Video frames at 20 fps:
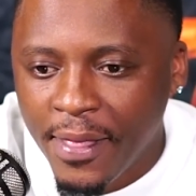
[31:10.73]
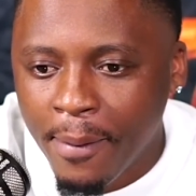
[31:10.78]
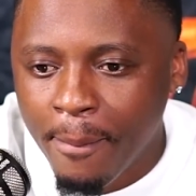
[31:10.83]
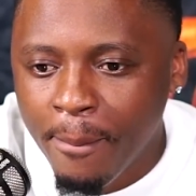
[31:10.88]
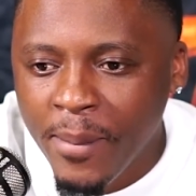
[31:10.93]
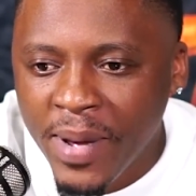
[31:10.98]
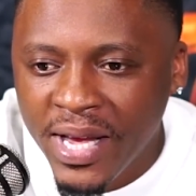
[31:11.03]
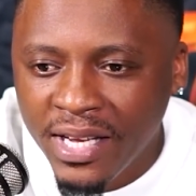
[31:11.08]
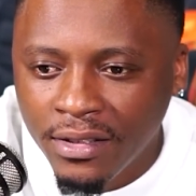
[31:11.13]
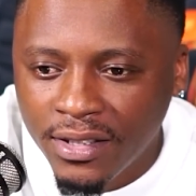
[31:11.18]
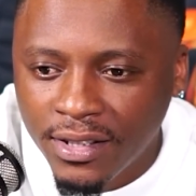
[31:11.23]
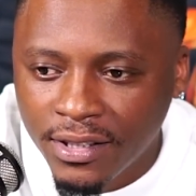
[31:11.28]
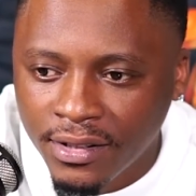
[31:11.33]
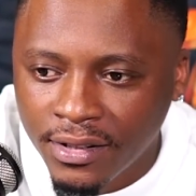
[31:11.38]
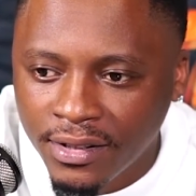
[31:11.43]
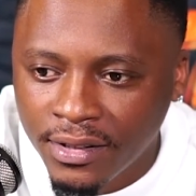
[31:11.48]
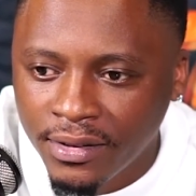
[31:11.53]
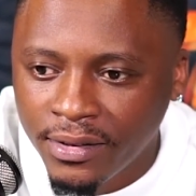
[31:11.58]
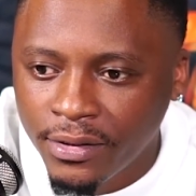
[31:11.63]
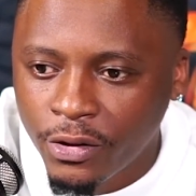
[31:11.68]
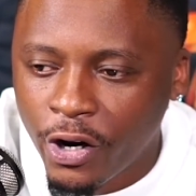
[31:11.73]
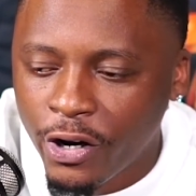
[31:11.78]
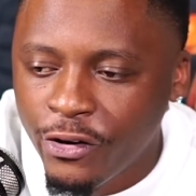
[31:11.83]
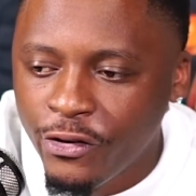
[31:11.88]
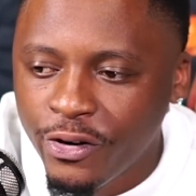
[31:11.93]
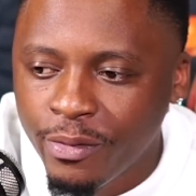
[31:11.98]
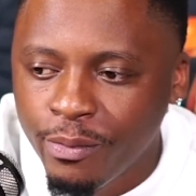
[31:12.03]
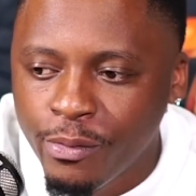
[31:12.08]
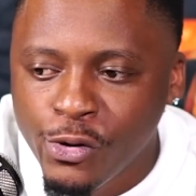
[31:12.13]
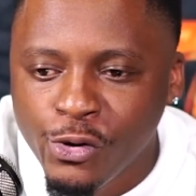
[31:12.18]
mental
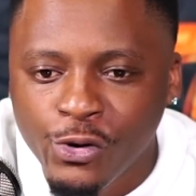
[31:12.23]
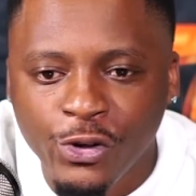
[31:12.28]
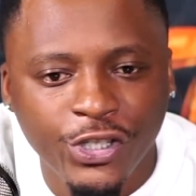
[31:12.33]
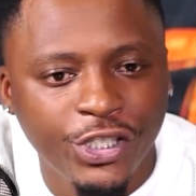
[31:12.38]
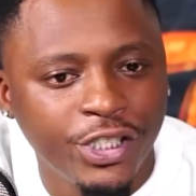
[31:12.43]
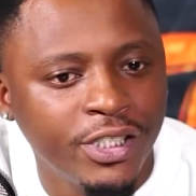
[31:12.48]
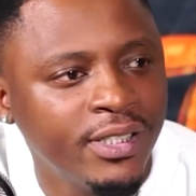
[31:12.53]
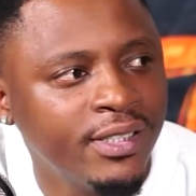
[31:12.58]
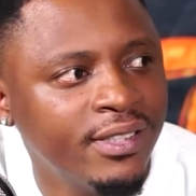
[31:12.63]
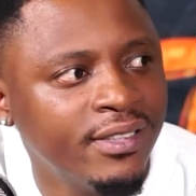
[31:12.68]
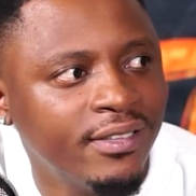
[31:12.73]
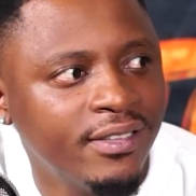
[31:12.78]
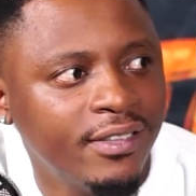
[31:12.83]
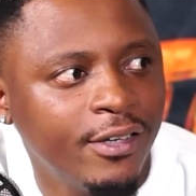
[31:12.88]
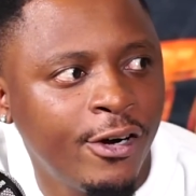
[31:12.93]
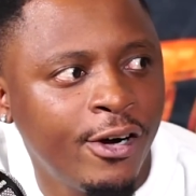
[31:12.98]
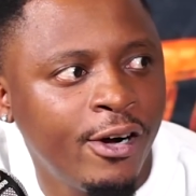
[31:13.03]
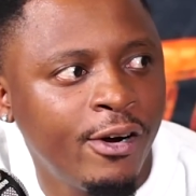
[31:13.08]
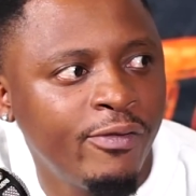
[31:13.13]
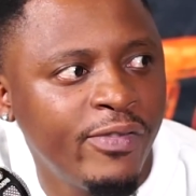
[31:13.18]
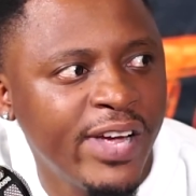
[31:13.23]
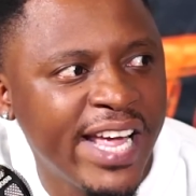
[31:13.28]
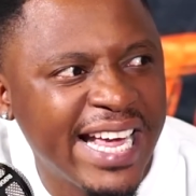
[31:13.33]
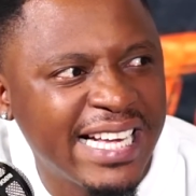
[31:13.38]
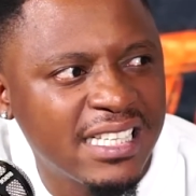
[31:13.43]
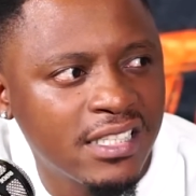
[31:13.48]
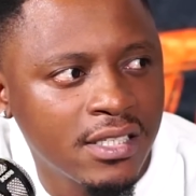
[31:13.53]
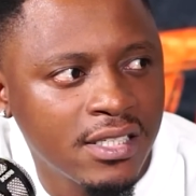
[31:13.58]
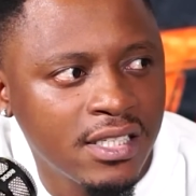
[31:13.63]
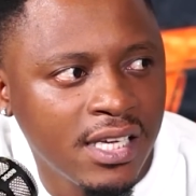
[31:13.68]
contribution of
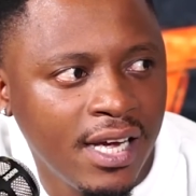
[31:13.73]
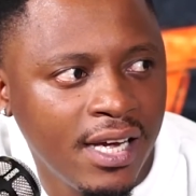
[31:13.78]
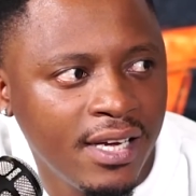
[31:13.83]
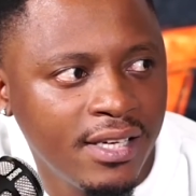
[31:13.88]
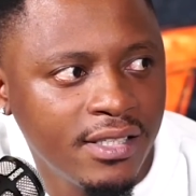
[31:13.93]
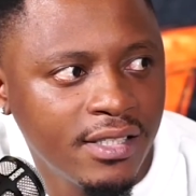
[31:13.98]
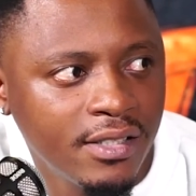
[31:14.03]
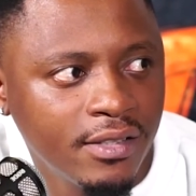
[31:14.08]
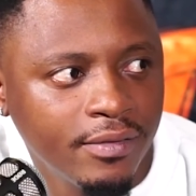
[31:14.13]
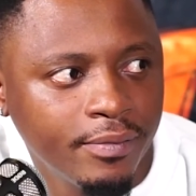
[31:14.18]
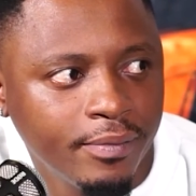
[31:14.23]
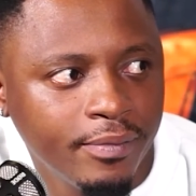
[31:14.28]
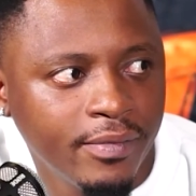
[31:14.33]
exercise.